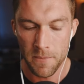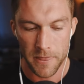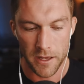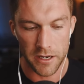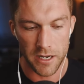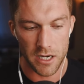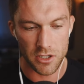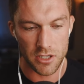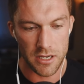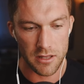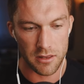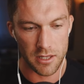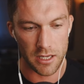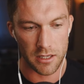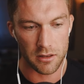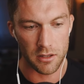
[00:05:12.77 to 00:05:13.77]
And I actually
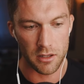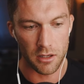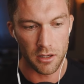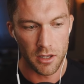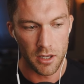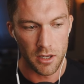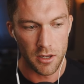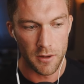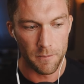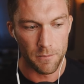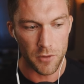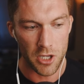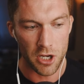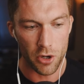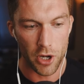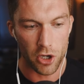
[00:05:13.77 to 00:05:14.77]
think that
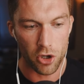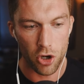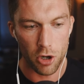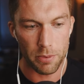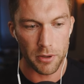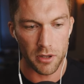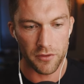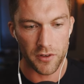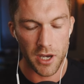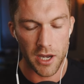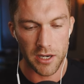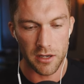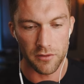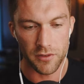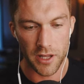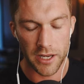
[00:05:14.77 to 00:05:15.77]
you know, a couple of
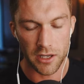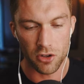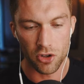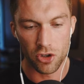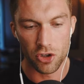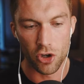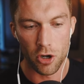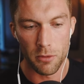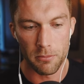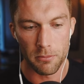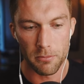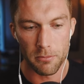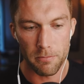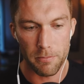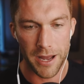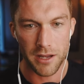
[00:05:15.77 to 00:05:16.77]
kind of like
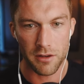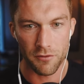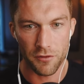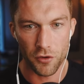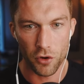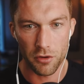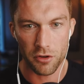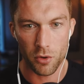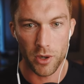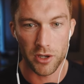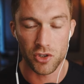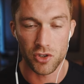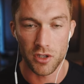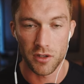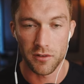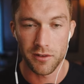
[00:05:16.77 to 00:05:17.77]
dumb back and forth
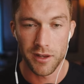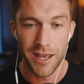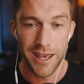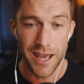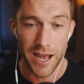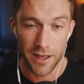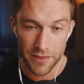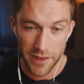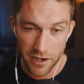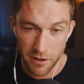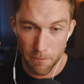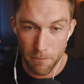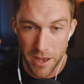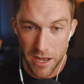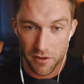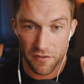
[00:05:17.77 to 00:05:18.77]
questions, and then a
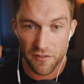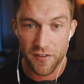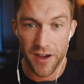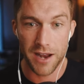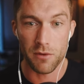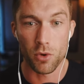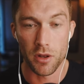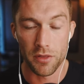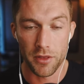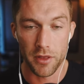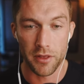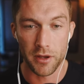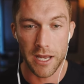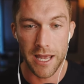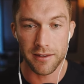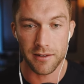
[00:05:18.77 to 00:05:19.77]
big fat one that
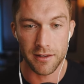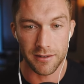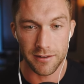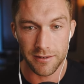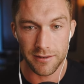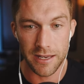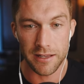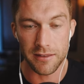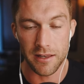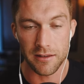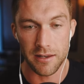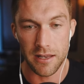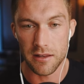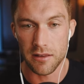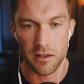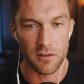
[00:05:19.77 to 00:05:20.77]
the guest can sink their
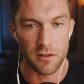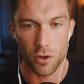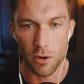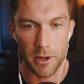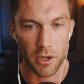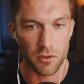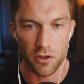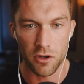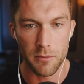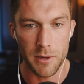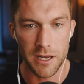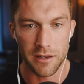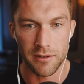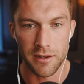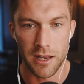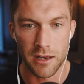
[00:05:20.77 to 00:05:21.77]
teeth into about two
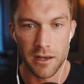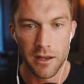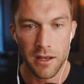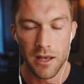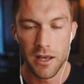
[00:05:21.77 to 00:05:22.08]
minutes in.